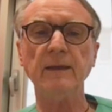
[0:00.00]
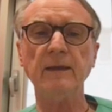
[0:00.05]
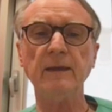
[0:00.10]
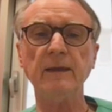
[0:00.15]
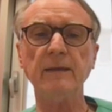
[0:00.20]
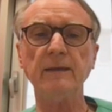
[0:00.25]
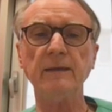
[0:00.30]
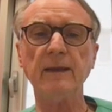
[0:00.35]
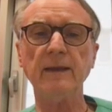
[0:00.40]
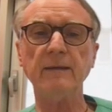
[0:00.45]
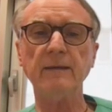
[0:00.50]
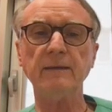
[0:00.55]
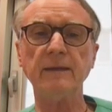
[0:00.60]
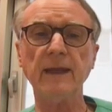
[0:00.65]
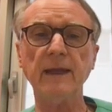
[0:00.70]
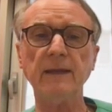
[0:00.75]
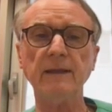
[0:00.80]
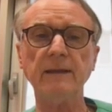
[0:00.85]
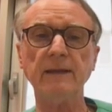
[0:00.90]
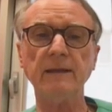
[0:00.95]
and
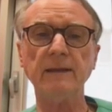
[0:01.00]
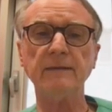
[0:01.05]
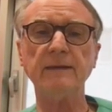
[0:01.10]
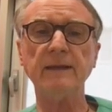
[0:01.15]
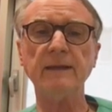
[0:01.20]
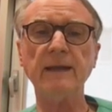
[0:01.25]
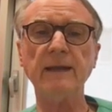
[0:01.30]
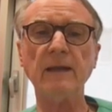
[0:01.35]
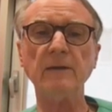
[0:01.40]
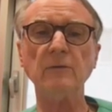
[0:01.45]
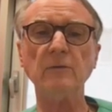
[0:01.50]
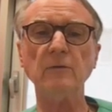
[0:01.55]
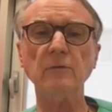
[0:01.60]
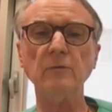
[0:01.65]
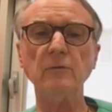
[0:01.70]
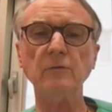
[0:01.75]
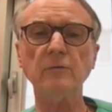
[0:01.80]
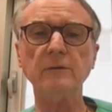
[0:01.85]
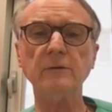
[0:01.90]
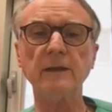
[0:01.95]
then the
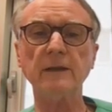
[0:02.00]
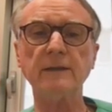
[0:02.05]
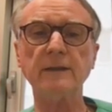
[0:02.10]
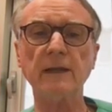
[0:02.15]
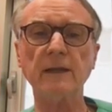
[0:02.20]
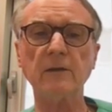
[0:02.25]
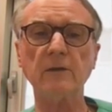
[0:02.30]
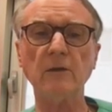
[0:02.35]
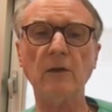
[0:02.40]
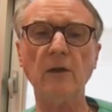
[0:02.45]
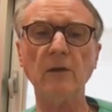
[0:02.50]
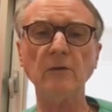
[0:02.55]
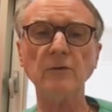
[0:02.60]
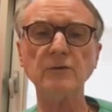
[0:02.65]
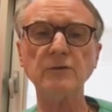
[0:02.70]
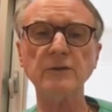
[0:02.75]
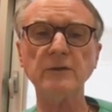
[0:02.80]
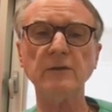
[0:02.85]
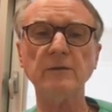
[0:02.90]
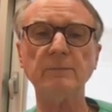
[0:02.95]
nanolute
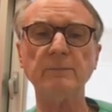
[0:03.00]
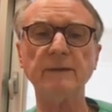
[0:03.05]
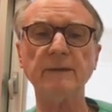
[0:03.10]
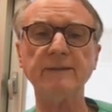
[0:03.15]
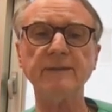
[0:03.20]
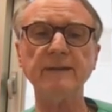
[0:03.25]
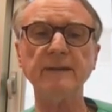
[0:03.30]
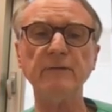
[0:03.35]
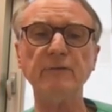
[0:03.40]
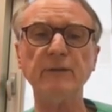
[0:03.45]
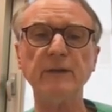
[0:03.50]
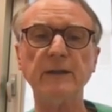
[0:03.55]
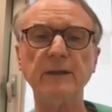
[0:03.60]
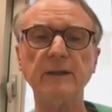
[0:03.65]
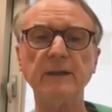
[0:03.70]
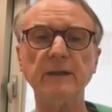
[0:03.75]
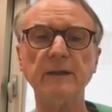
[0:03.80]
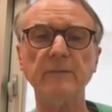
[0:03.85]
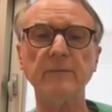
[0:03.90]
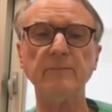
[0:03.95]
technology specific
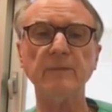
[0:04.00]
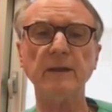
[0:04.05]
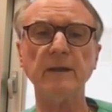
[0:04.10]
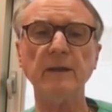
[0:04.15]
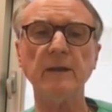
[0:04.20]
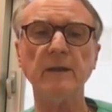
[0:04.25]
to